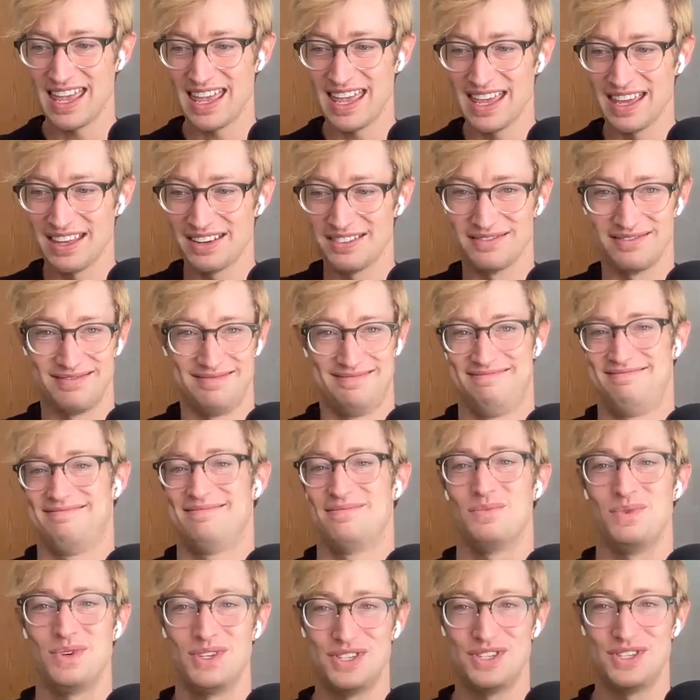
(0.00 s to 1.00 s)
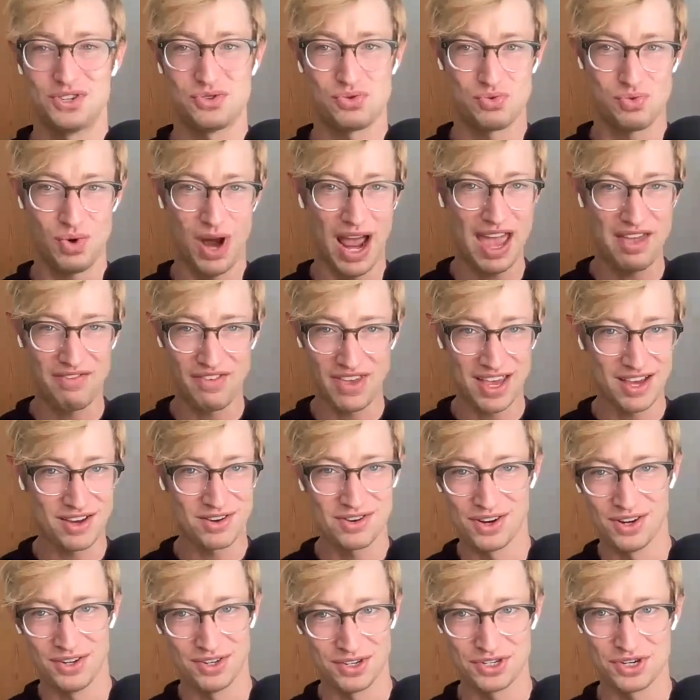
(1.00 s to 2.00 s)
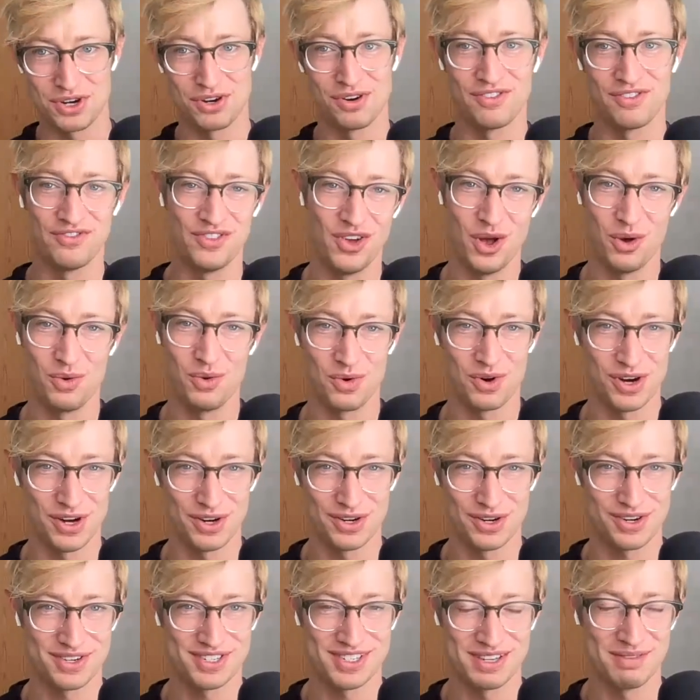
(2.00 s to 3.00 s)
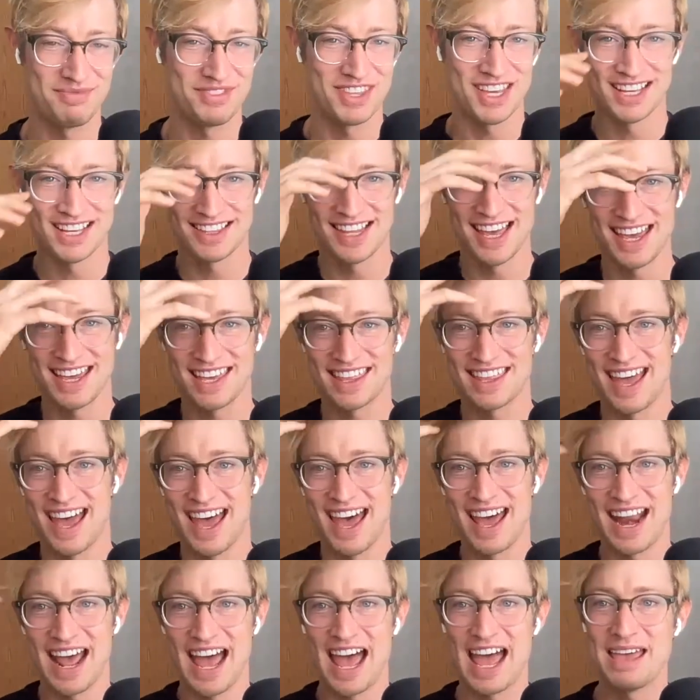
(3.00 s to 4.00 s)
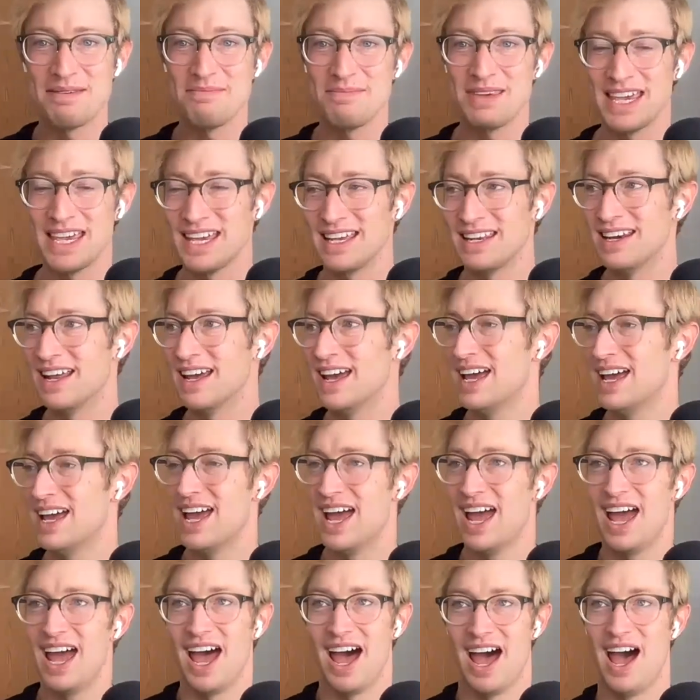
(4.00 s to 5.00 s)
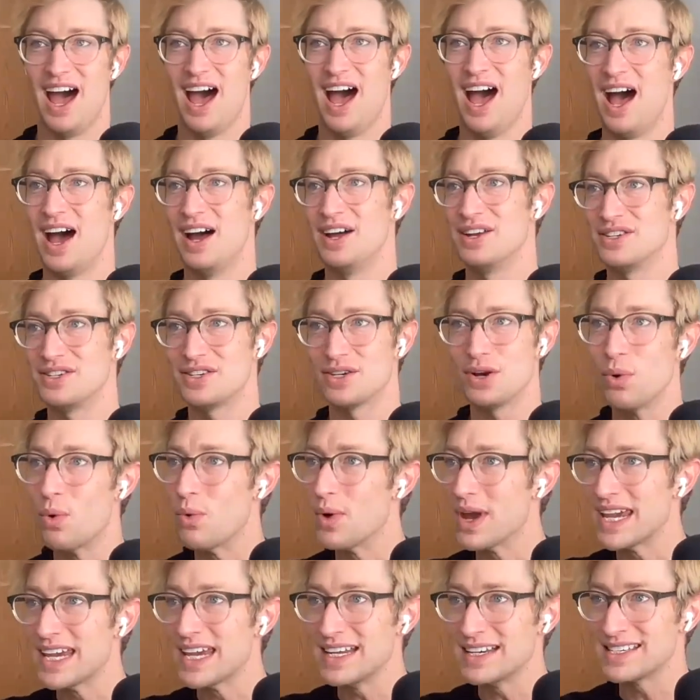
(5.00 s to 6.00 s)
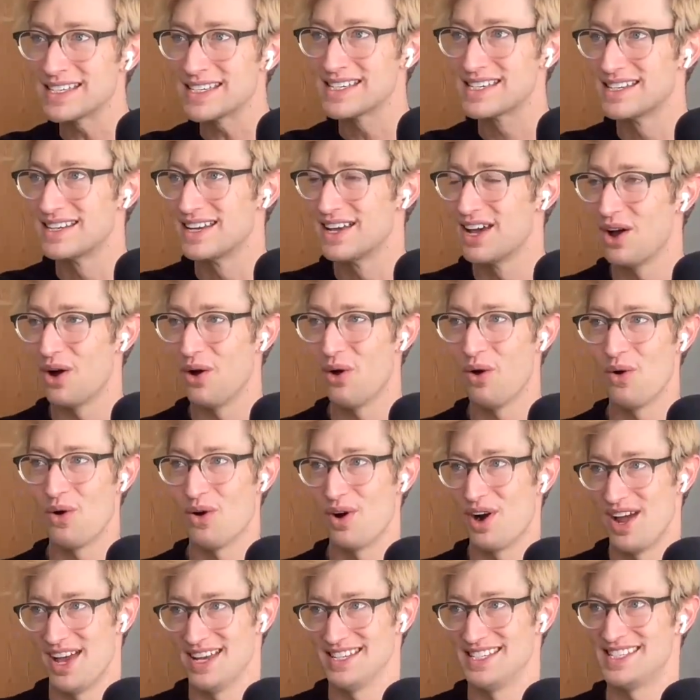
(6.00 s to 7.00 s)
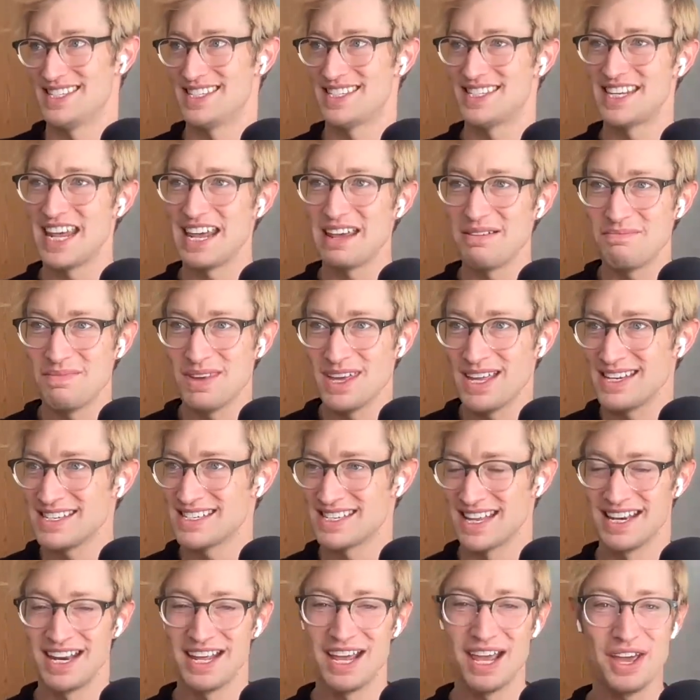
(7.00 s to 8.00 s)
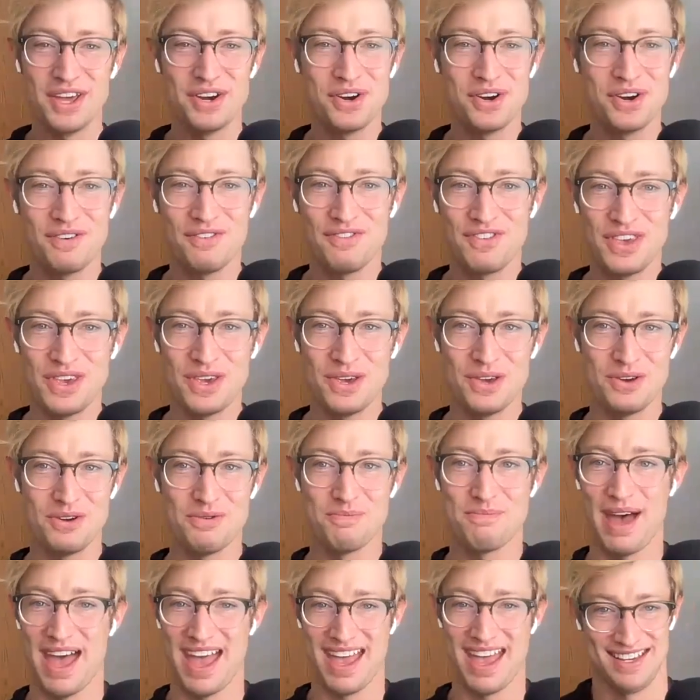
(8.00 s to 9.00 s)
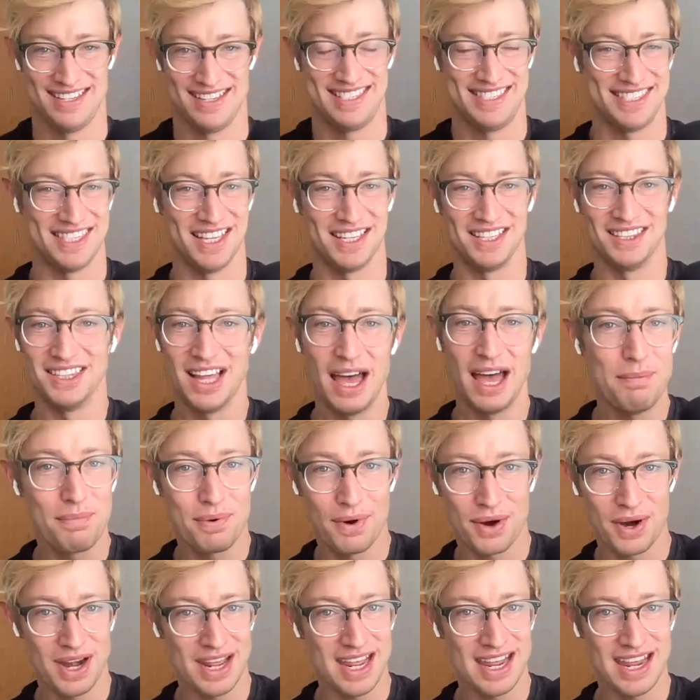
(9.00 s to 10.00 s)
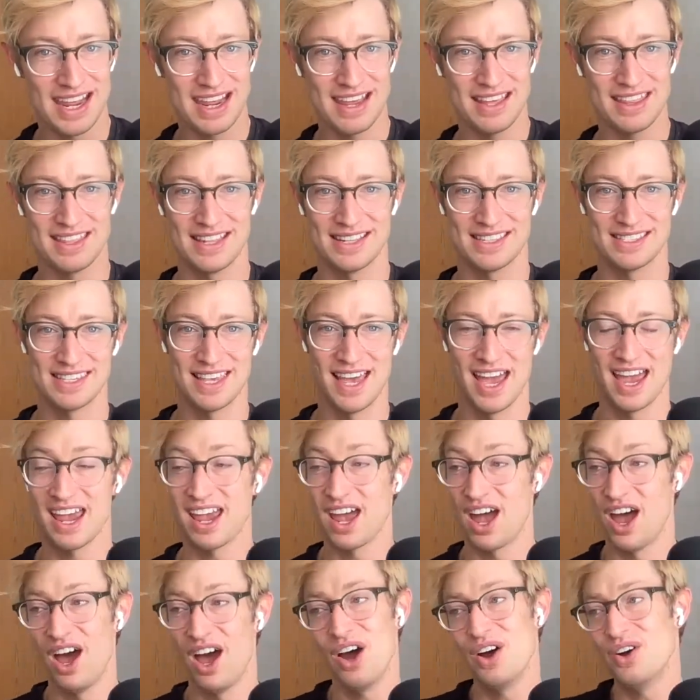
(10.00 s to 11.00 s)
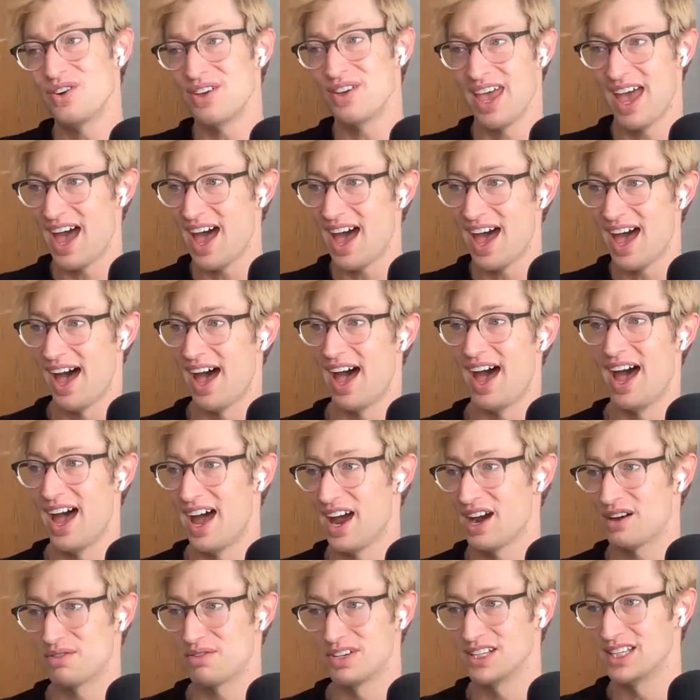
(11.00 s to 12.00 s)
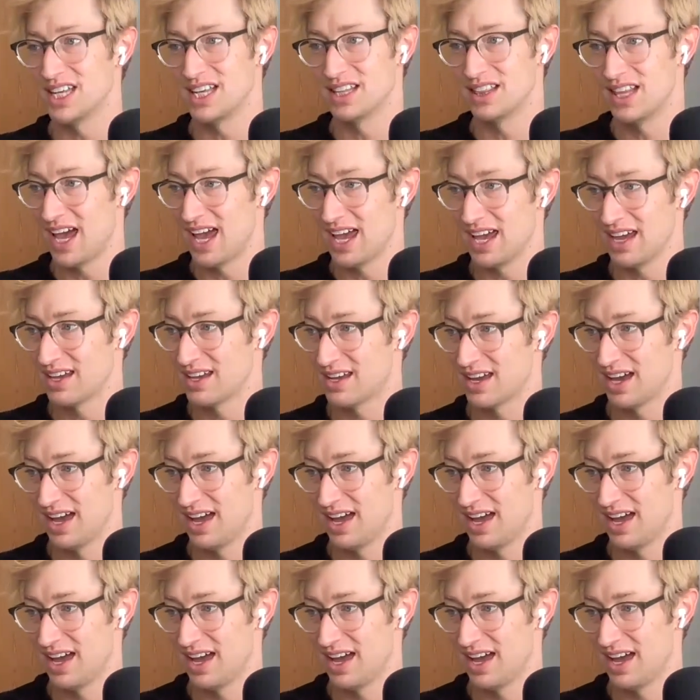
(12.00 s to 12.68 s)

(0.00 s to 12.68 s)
it was driving culture forward or something mm-hmm. like that. I mean, a tweet or a statement, an interview by a celebrity that's like, oh, yeah, I really like